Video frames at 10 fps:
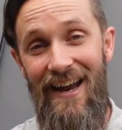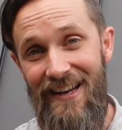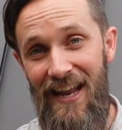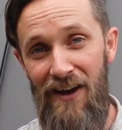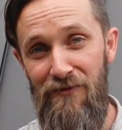I
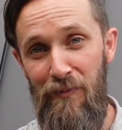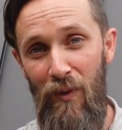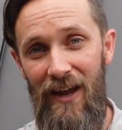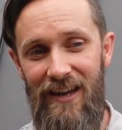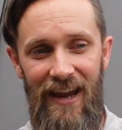didn't have a
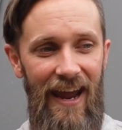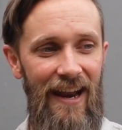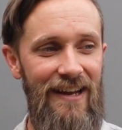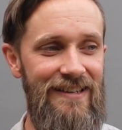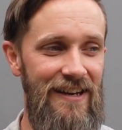brake and
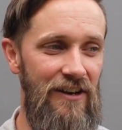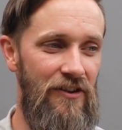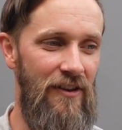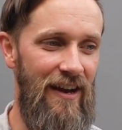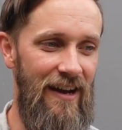I
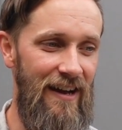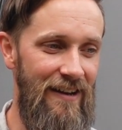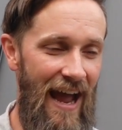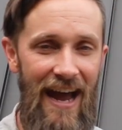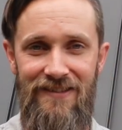didn't
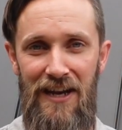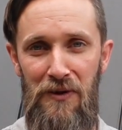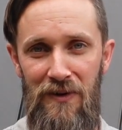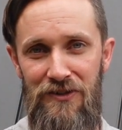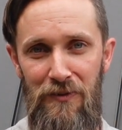uh, ask
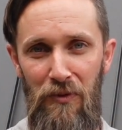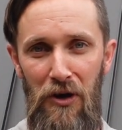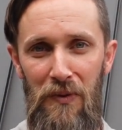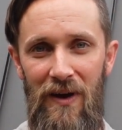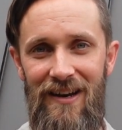anyone to
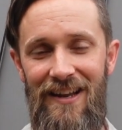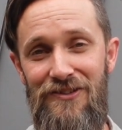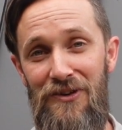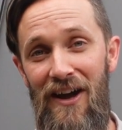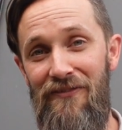borrow one and
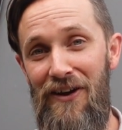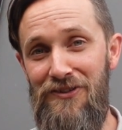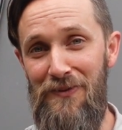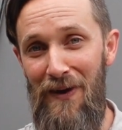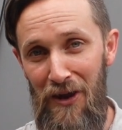so I found
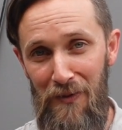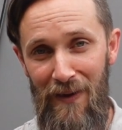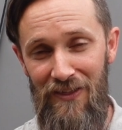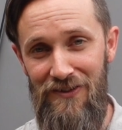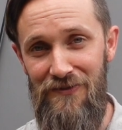some other
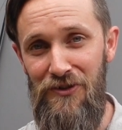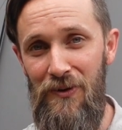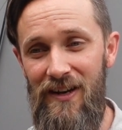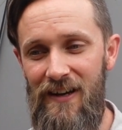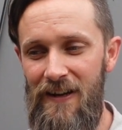methods of
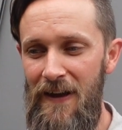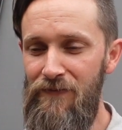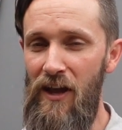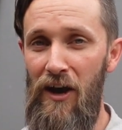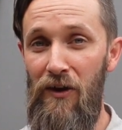doing it.
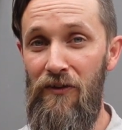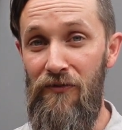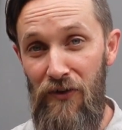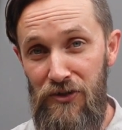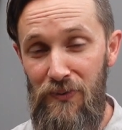Uh, the
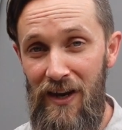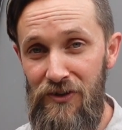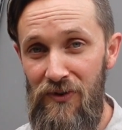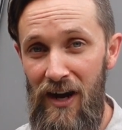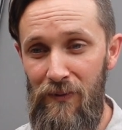first one I
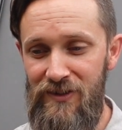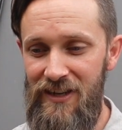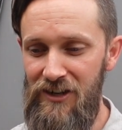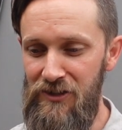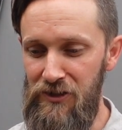tried was
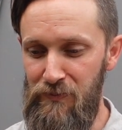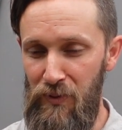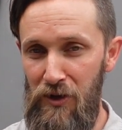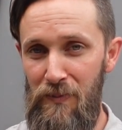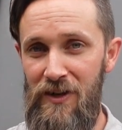to actually just
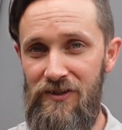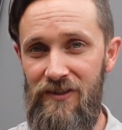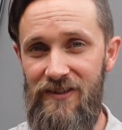put your piece of